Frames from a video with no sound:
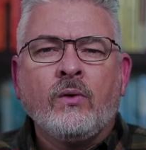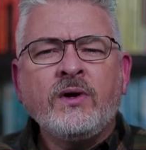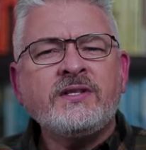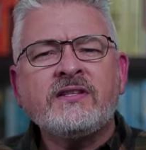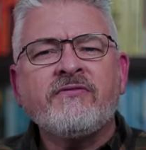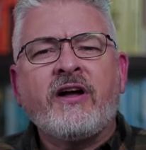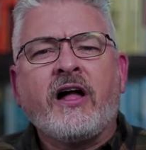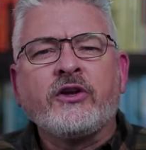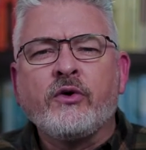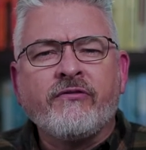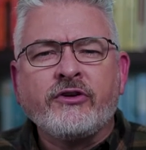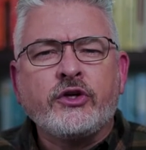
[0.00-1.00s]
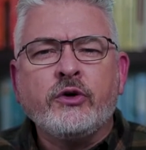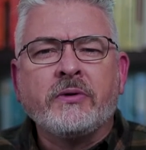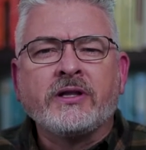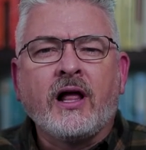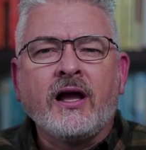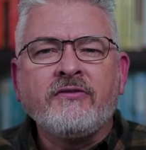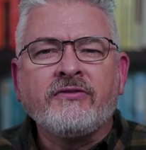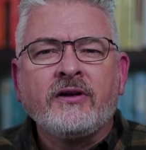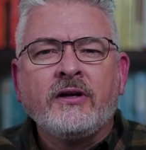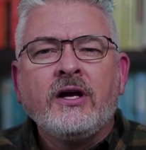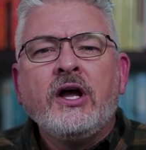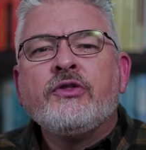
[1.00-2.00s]
What's the value of a human life?
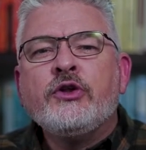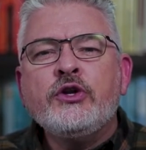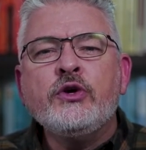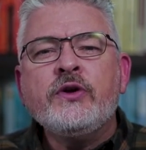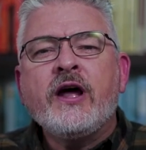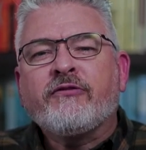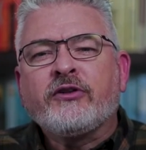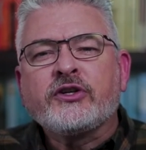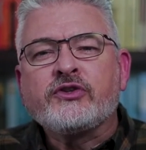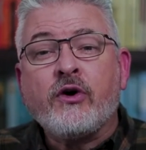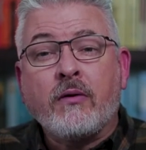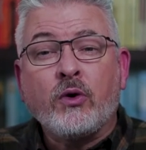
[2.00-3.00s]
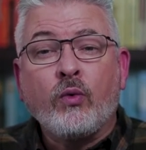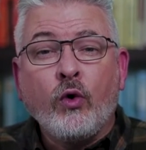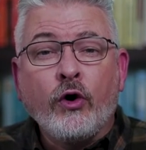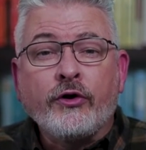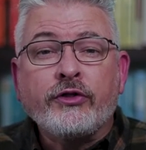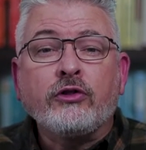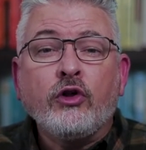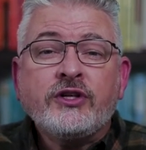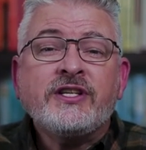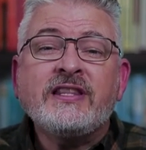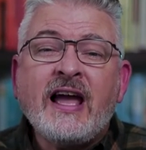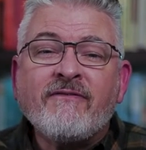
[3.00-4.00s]
The new Netflix drama Worth
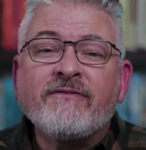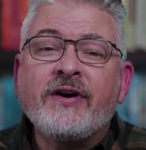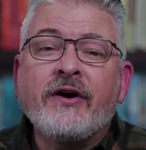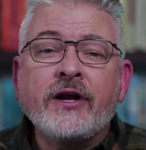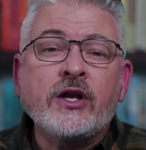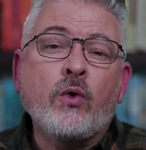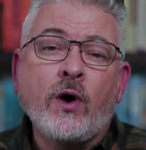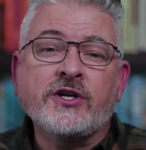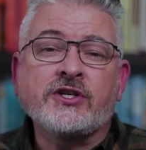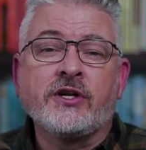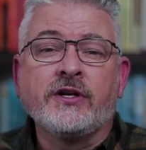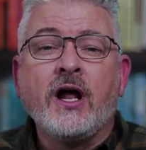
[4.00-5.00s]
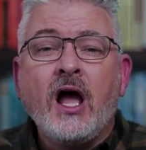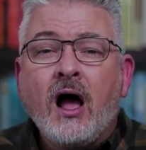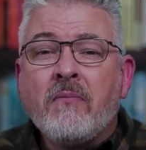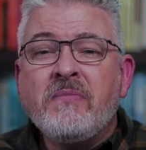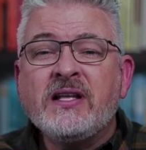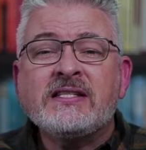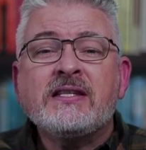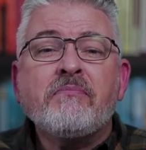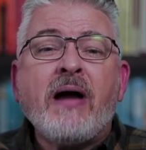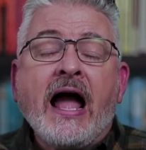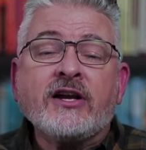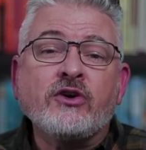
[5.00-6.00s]
looks at that very question amidst the
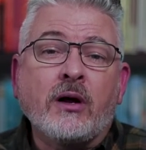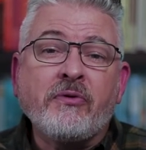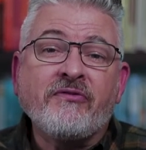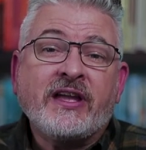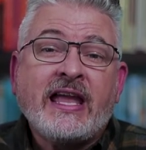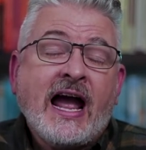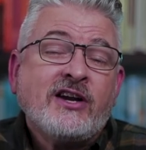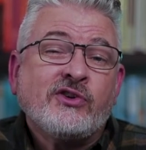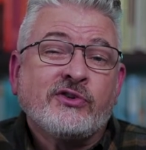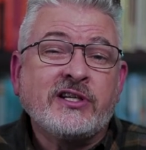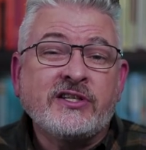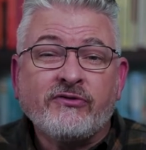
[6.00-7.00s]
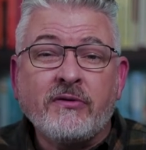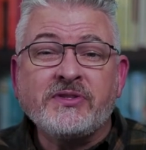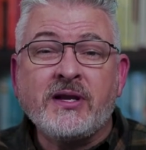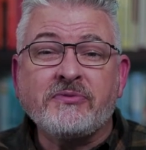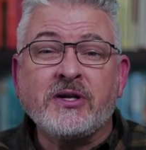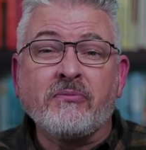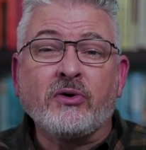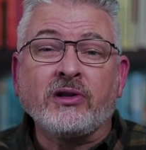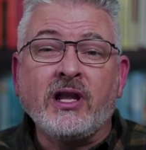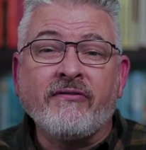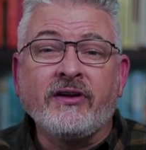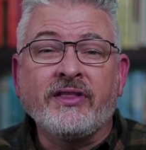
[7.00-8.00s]
backdrop of the casualties from September
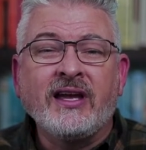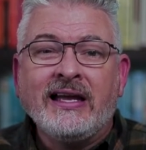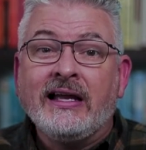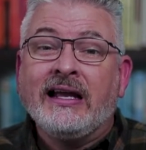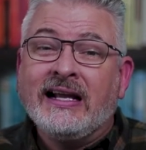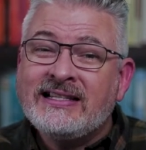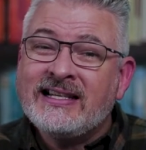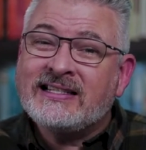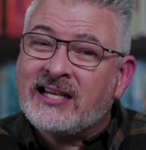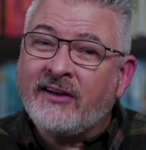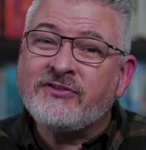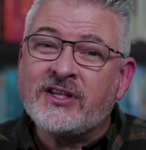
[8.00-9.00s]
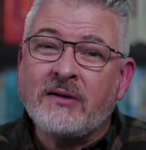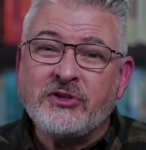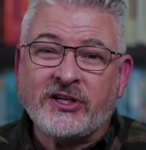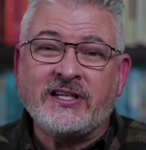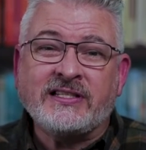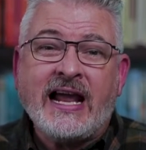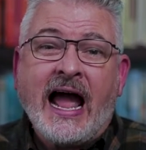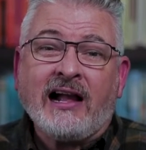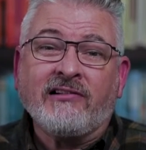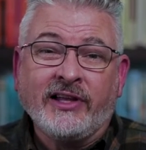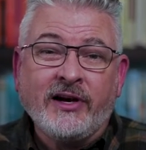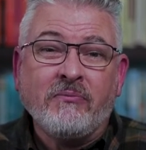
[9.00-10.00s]
11th. It's a tough subject to
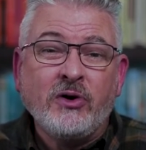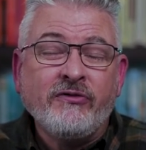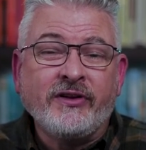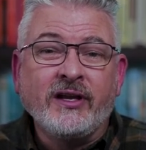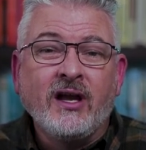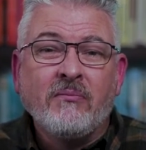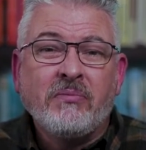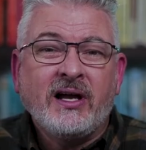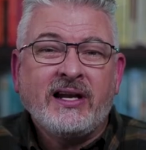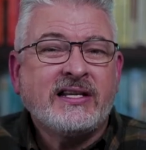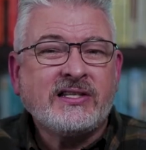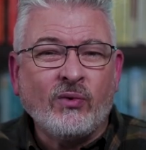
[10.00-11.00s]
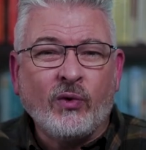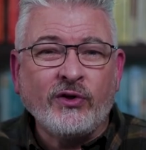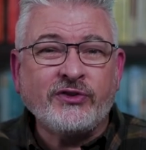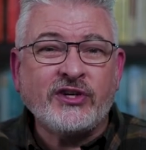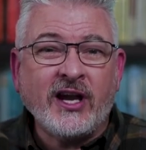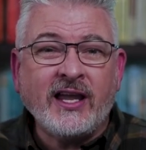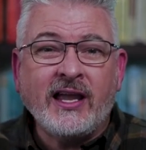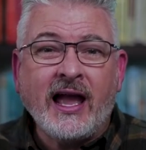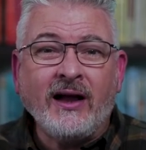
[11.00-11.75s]
tackle in a movie, but is it worth checking